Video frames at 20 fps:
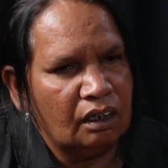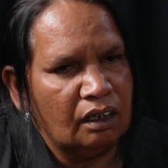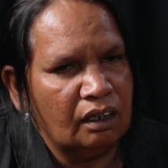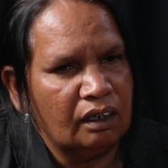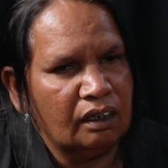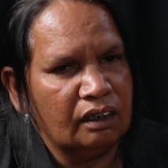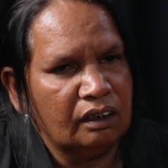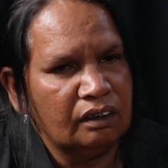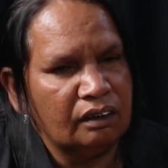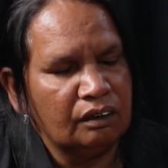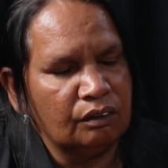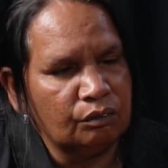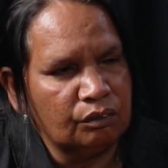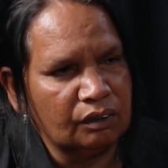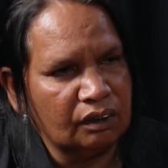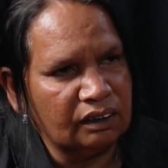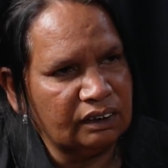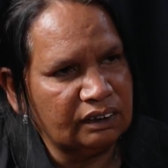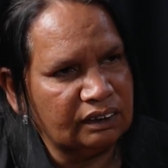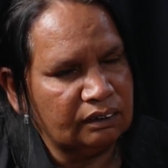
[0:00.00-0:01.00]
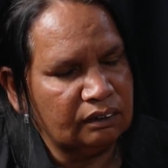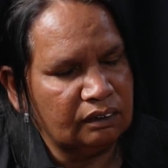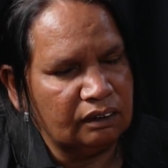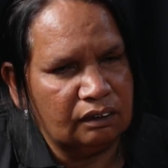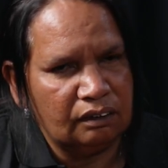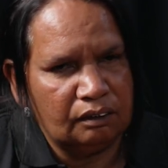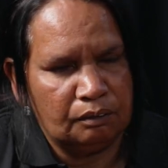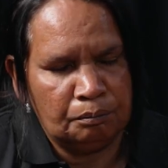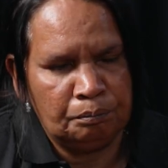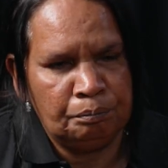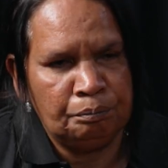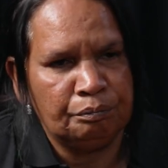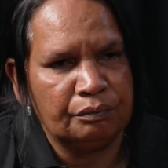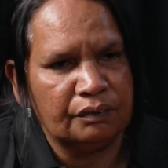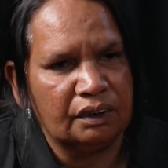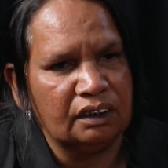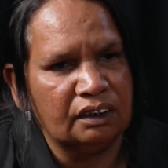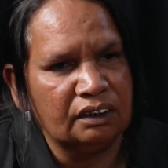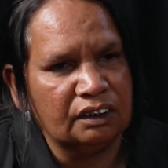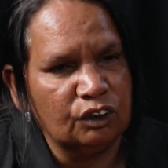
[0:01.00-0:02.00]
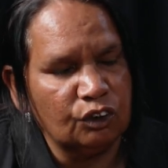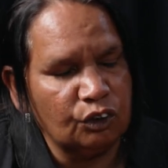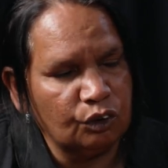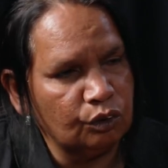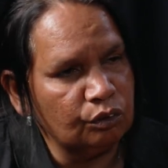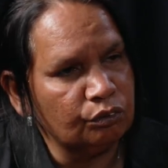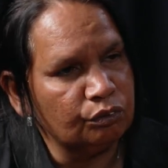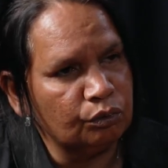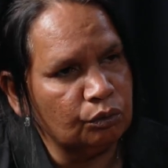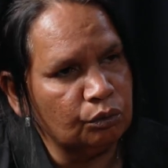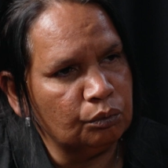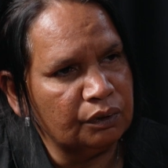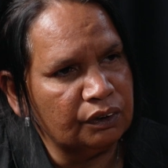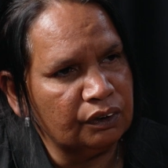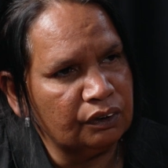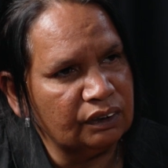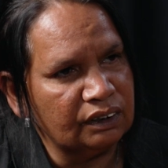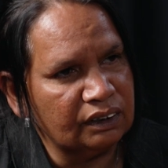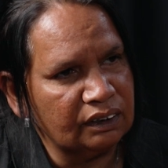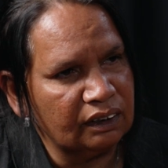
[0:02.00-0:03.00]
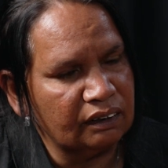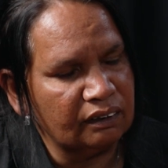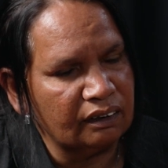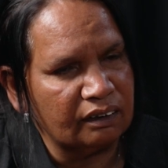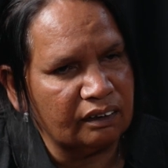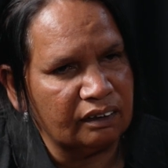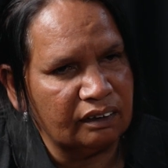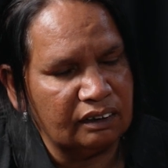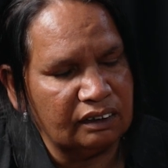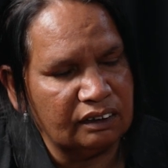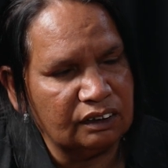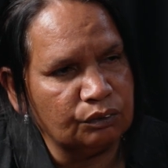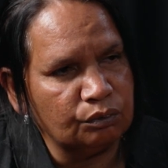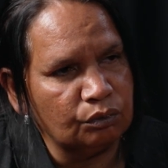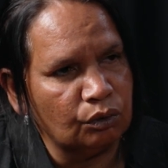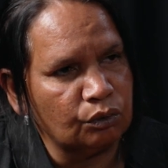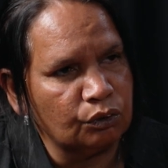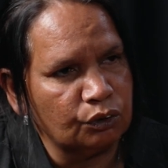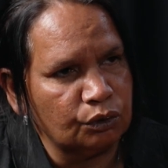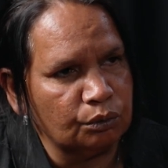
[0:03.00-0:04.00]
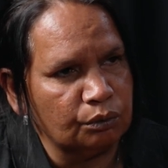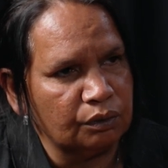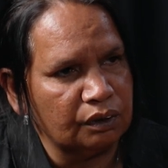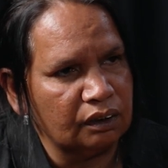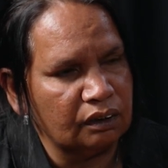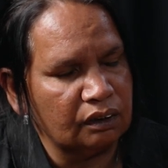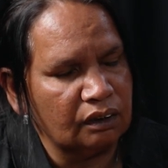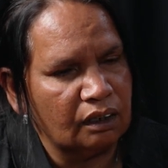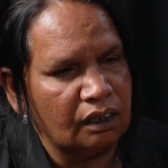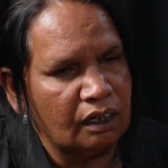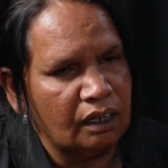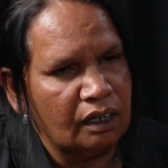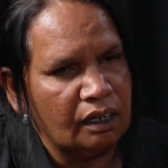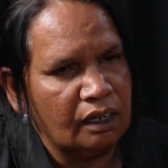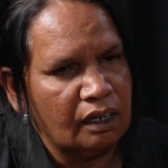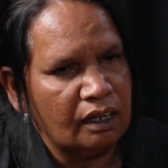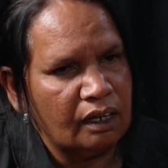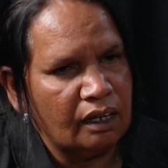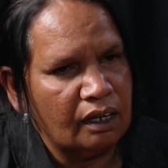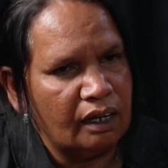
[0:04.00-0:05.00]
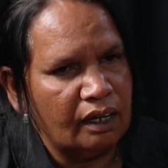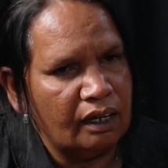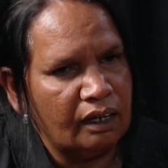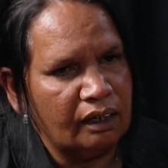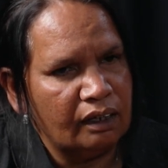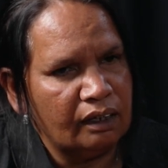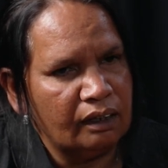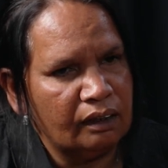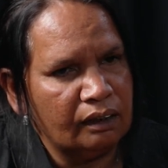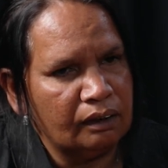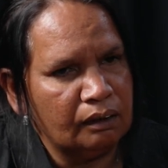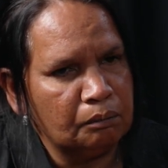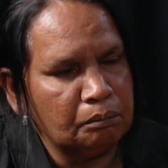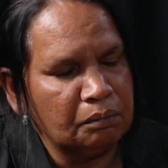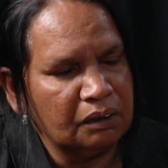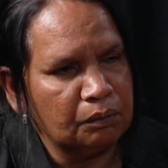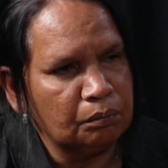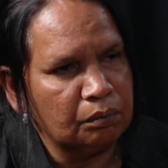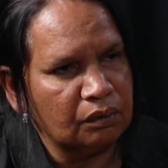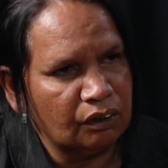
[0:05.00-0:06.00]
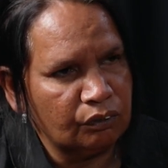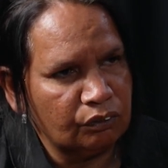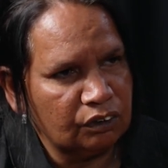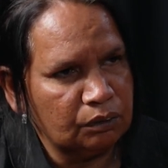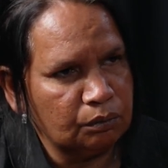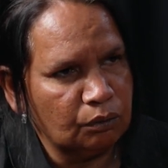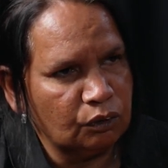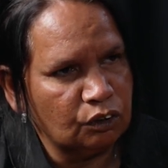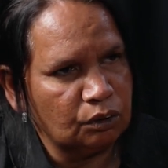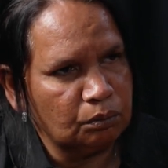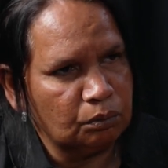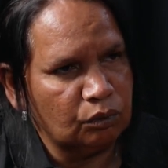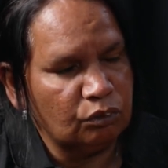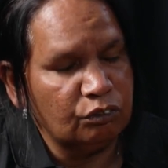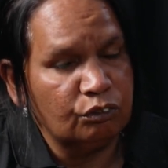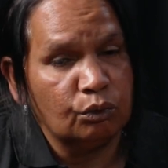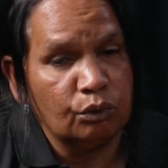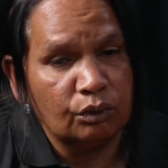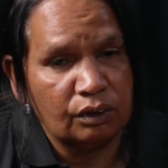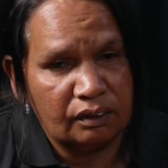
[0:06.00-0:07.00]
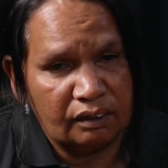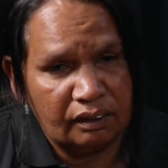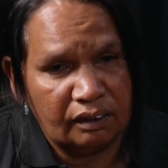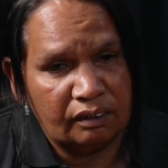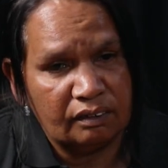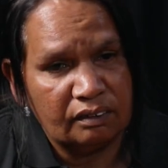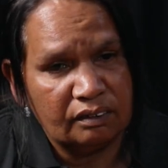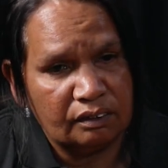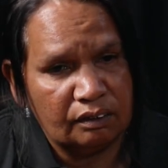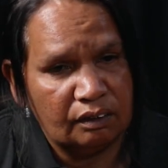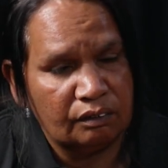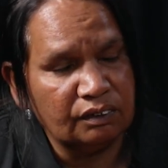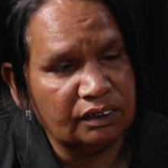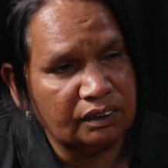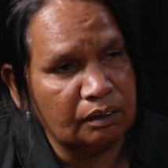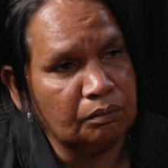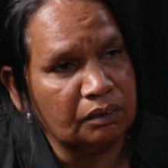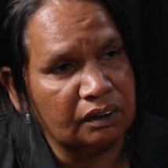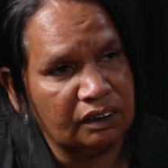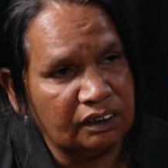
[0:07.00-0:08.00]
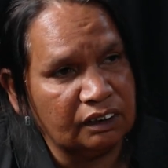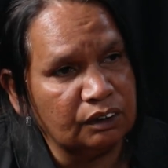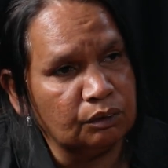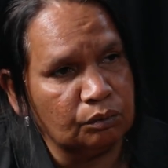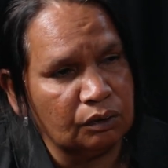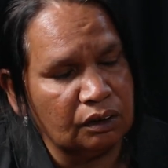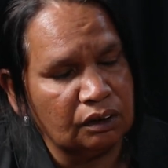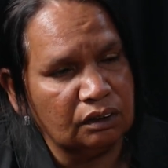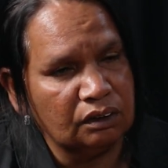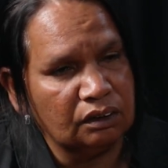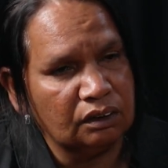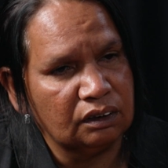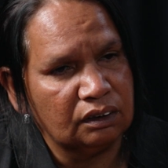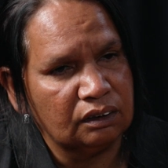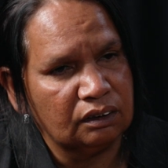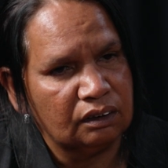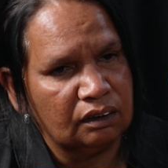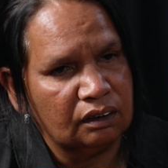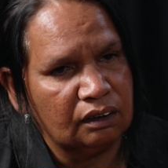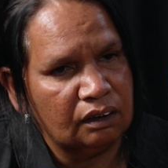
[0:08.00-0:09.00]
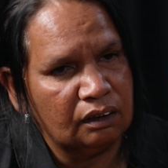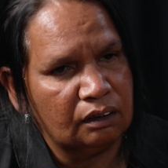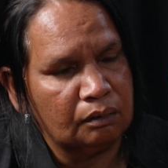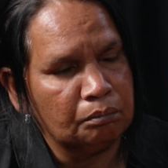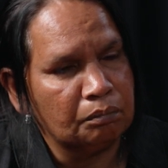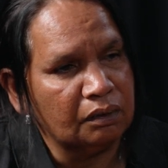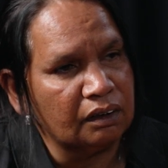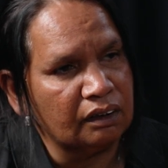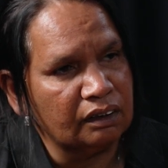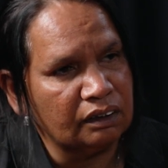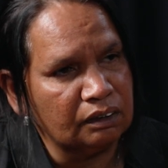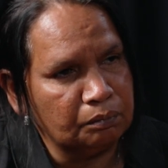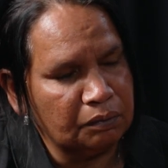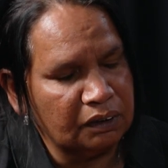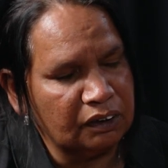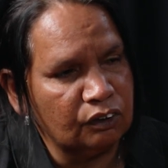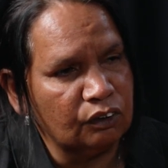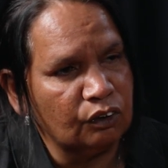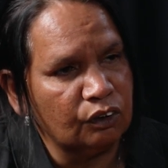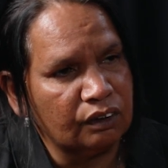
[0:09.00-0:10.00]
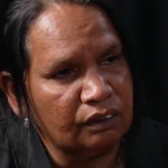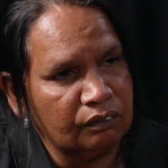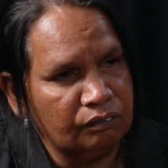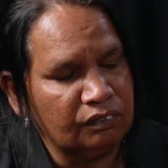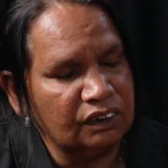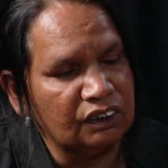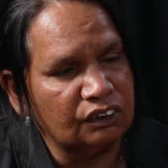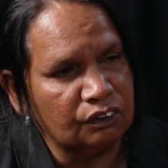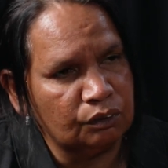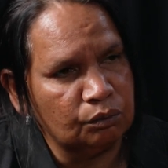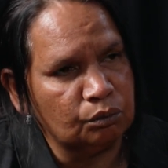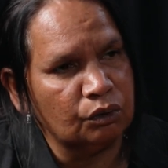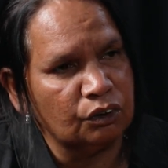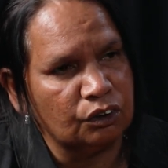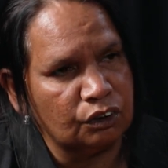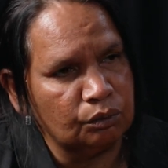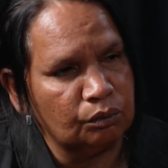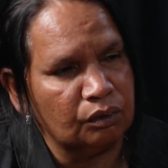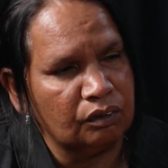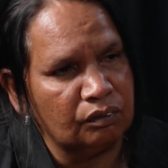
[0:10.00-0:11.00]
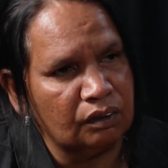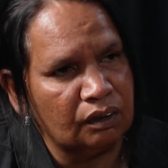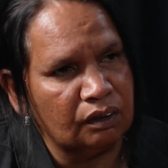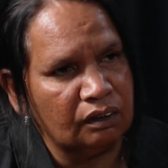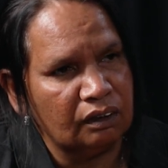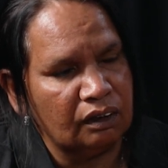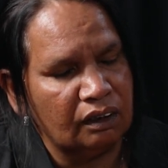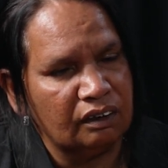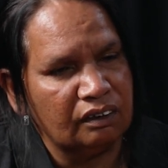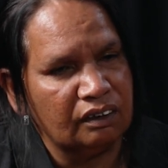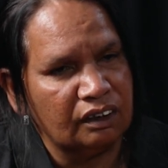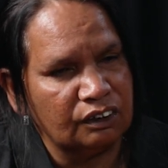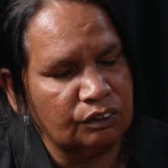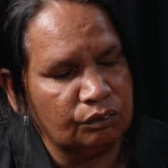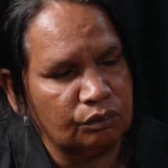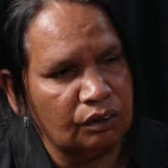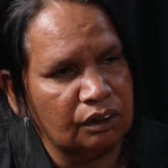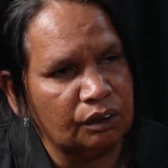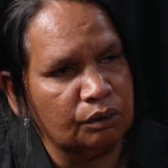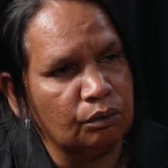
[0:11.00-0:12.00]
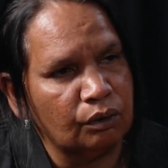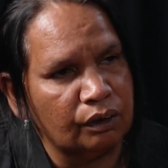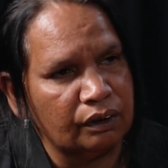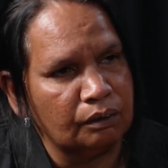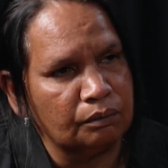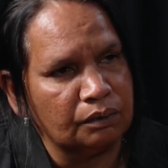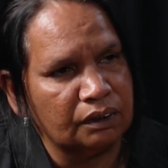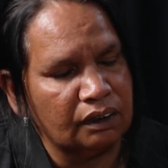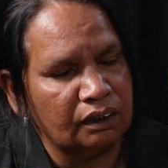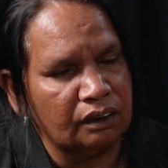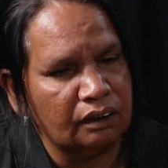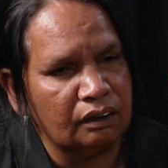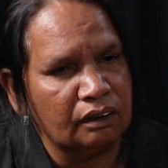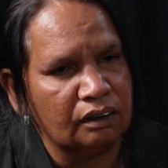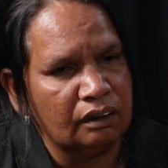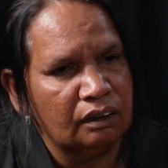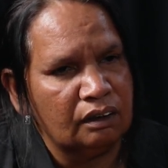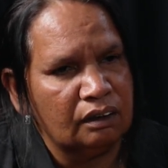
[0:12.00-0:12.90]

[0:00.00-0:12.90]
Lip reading: And it's hurtful when you see that there is wrongdoing and people are responsible for the deaths of some of these ones, but there's been no conviction whatsoever, and that's really quite upsetting.